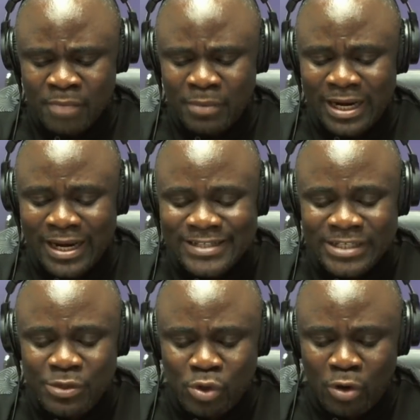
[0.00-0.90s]
but an
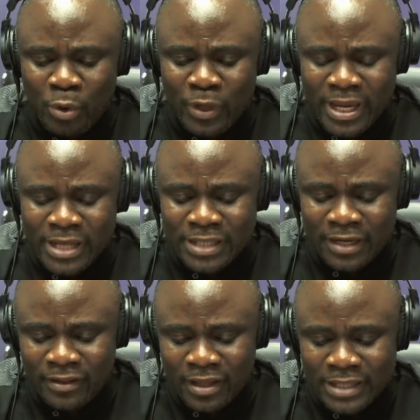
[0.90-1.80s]
astute communicator
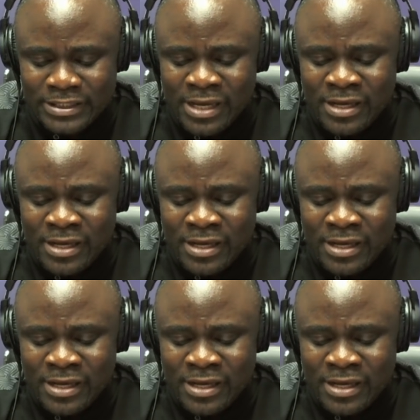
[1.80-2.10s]
at that.